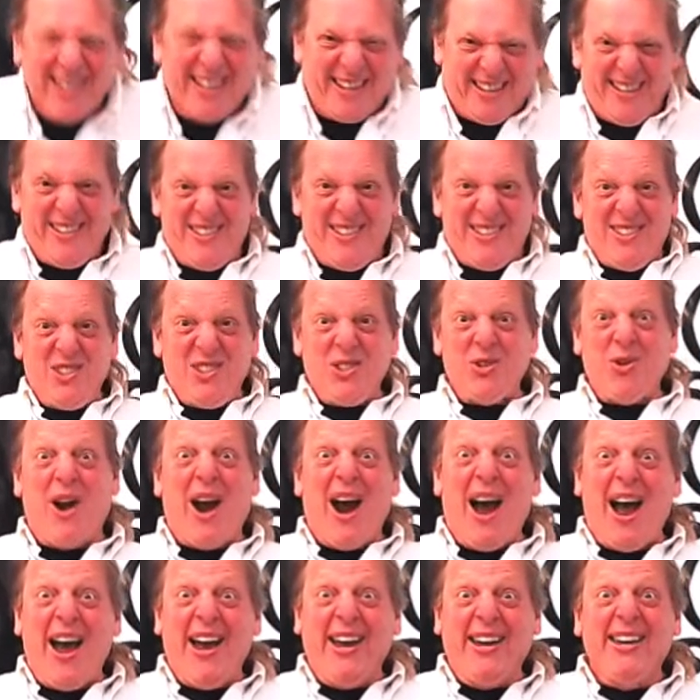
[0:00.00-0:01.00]
is
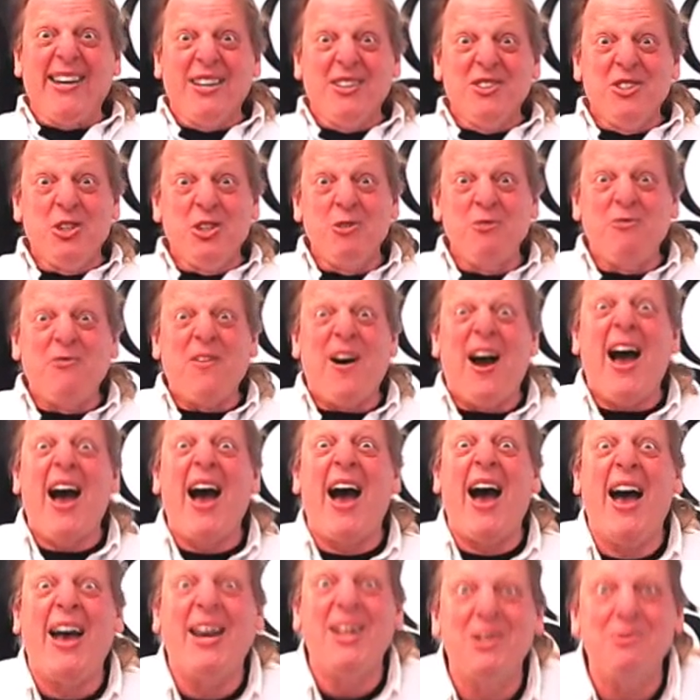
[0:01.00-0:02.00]
trying to
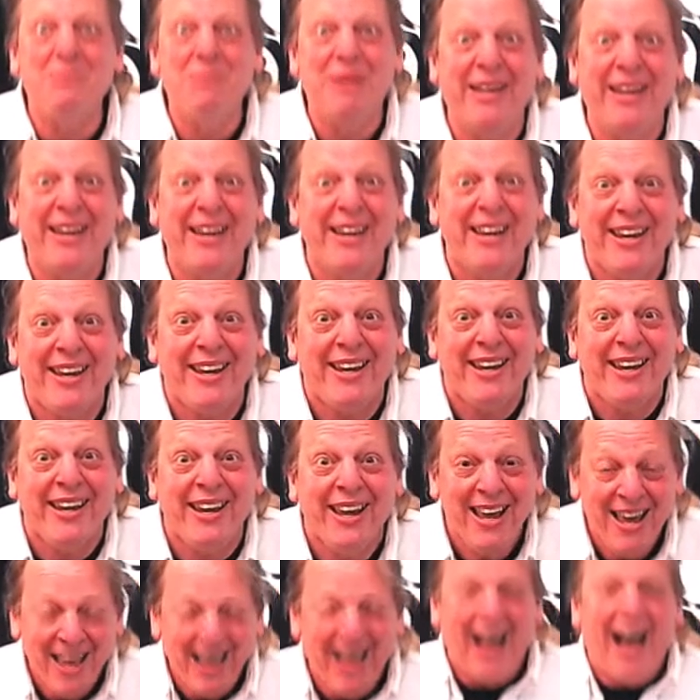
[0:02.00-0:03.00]
find me.
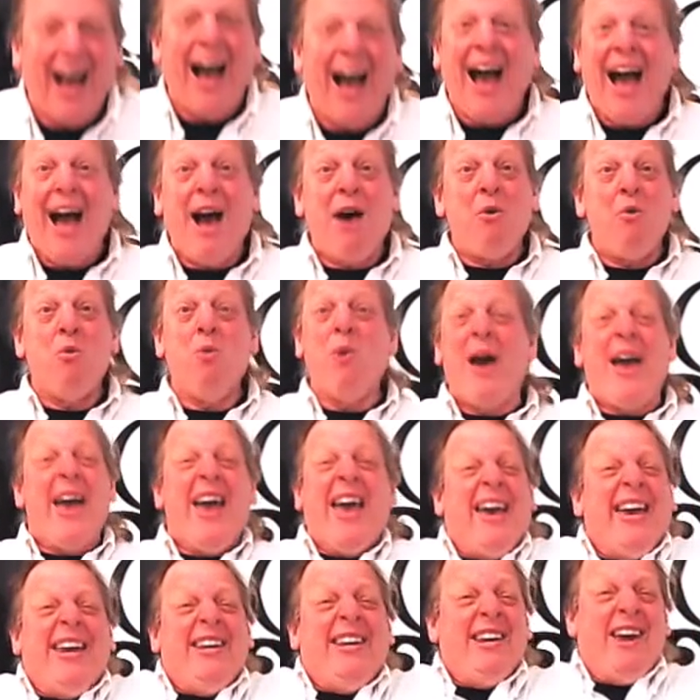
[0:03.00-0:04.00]
I
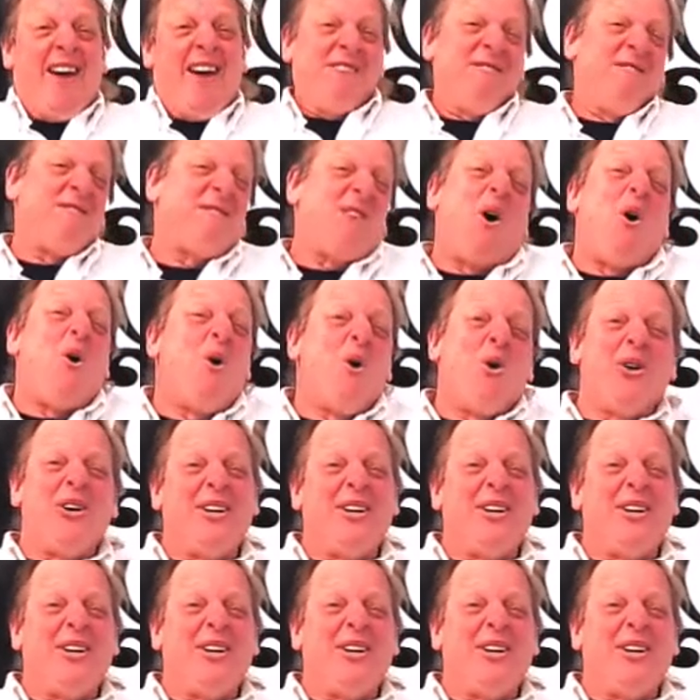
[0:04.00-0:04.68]
wait for